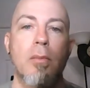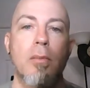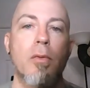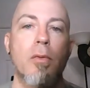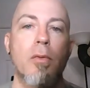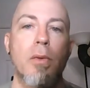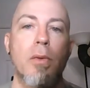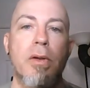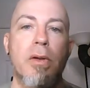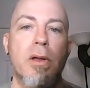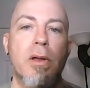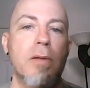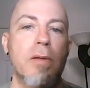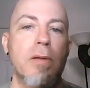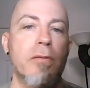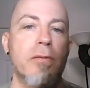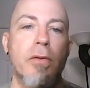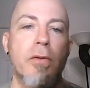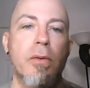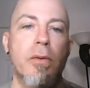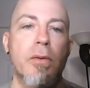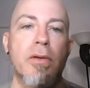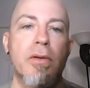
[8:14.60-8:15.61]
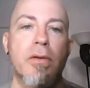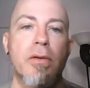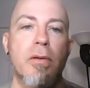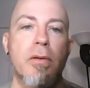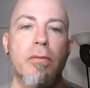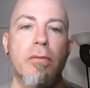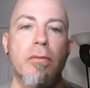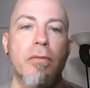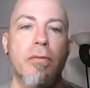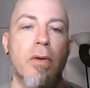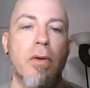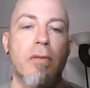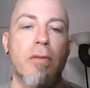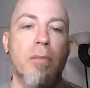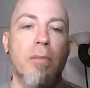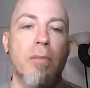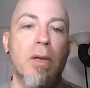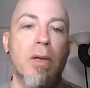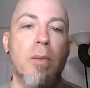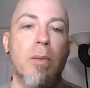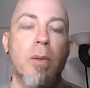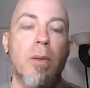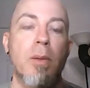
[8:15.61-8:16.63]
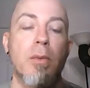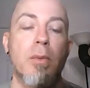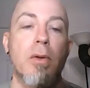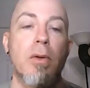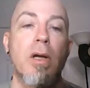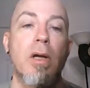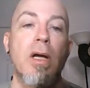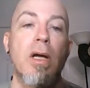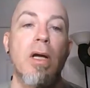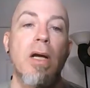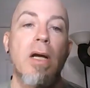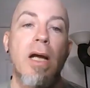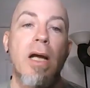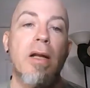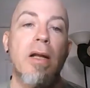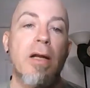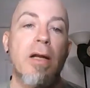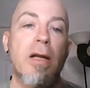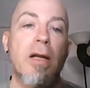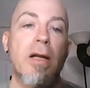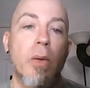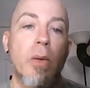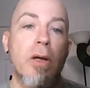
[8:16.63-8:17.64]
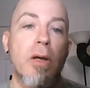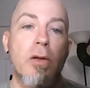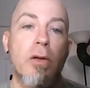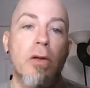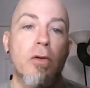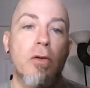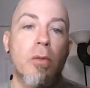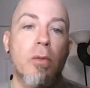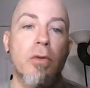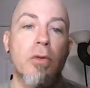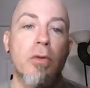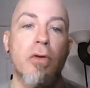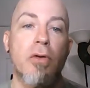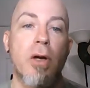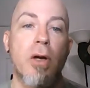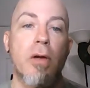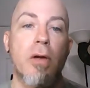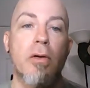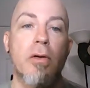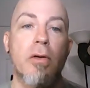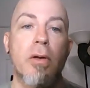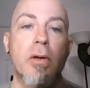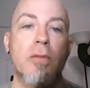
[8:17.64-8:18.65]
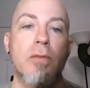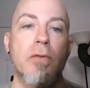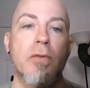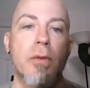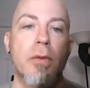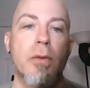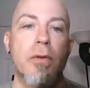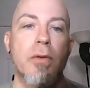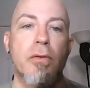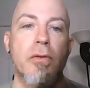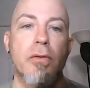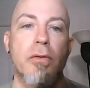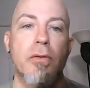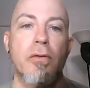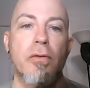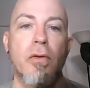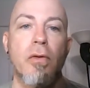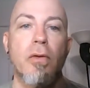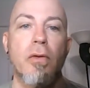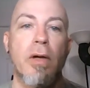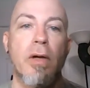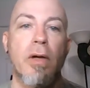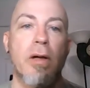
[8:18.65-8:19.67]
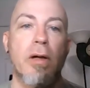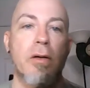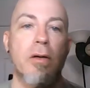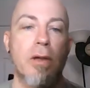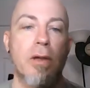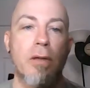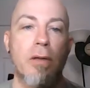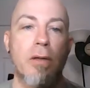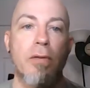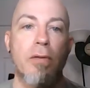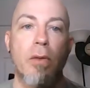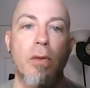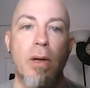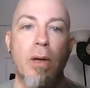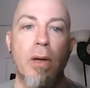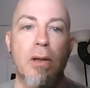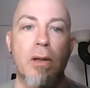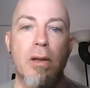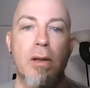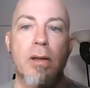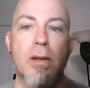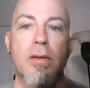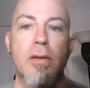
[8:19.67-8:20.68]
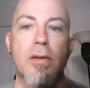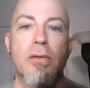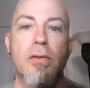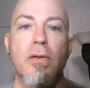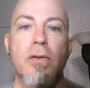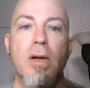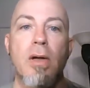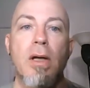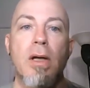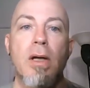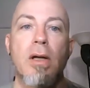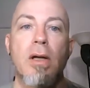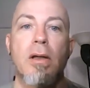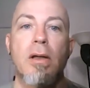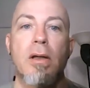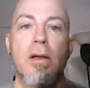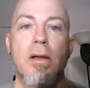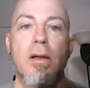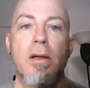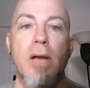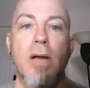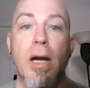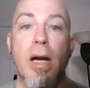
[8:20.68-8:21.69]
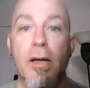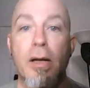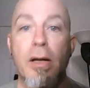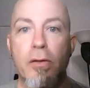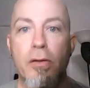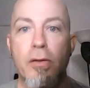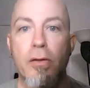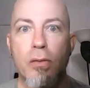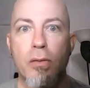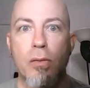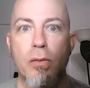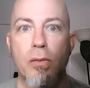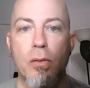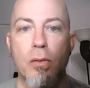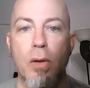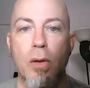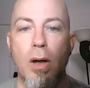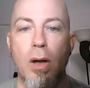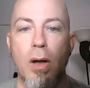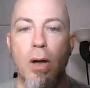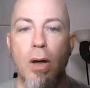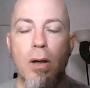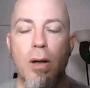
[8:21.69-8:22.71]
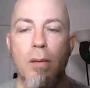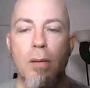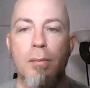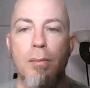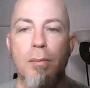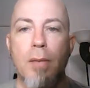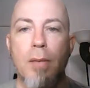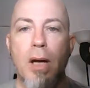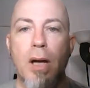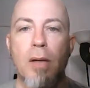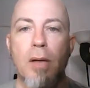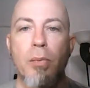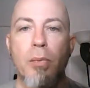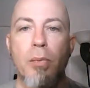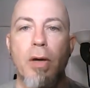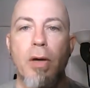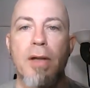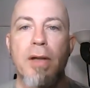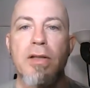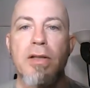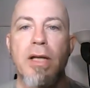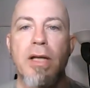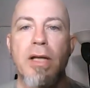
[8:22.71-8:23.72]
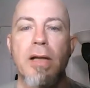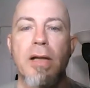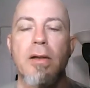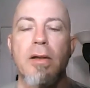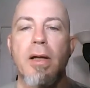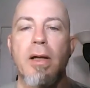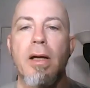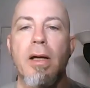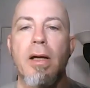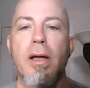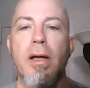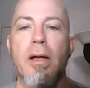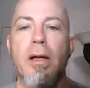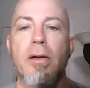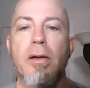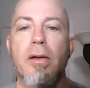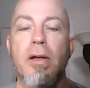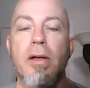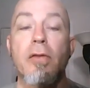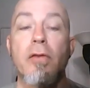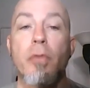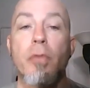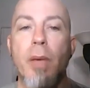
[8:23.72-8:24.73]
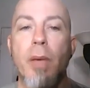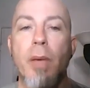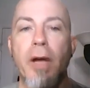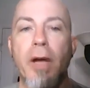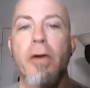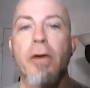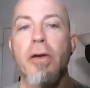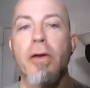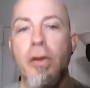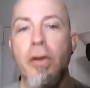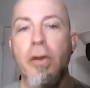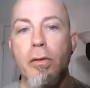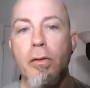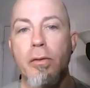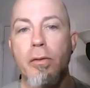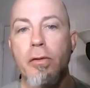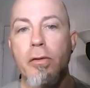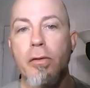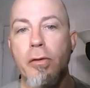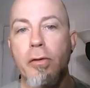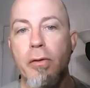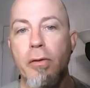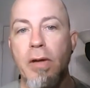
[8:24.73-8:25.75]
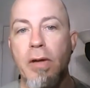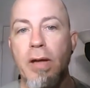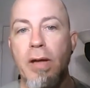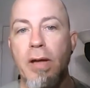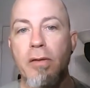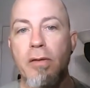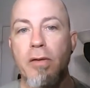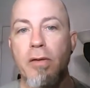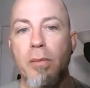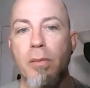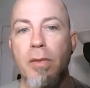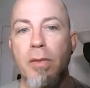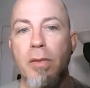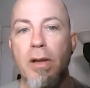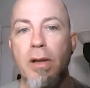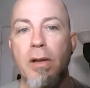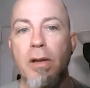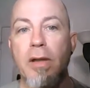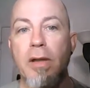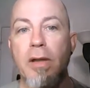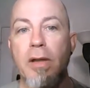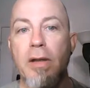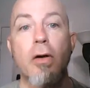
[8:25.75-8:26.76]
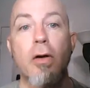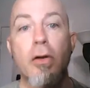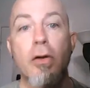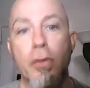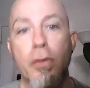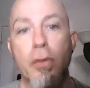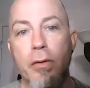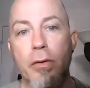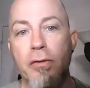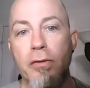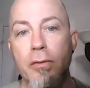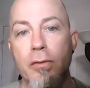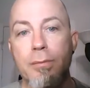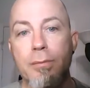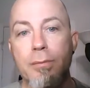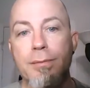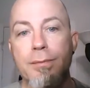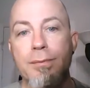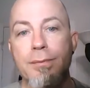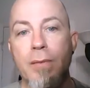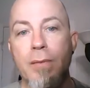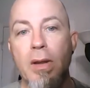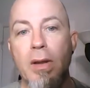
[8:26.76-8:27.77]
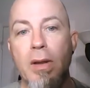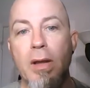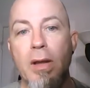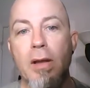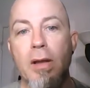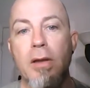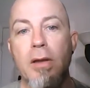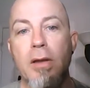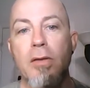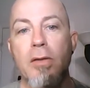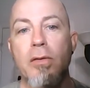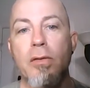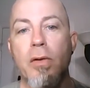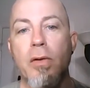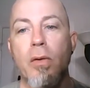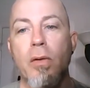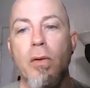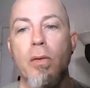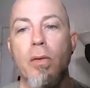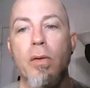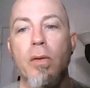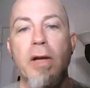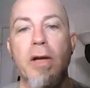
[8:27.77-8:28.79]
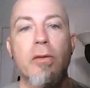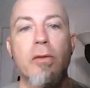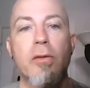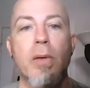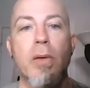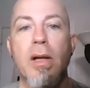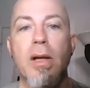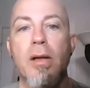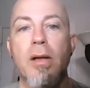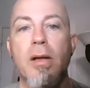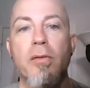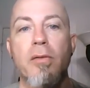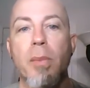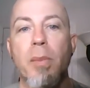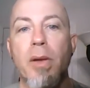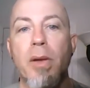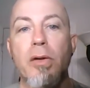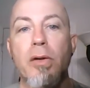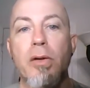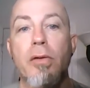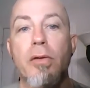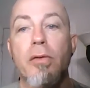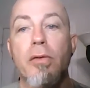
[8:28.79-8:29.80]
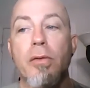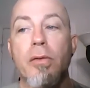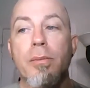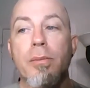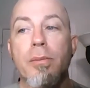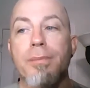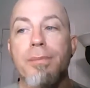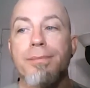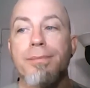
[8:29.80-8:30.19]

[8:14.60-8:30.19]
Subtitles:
with the influence of many people. And that's what YouTubers are. They're influencers. They're there to give you ideas, to guide you on a project, and inspire you to create something that's all yours. So that's what I love about YouTube.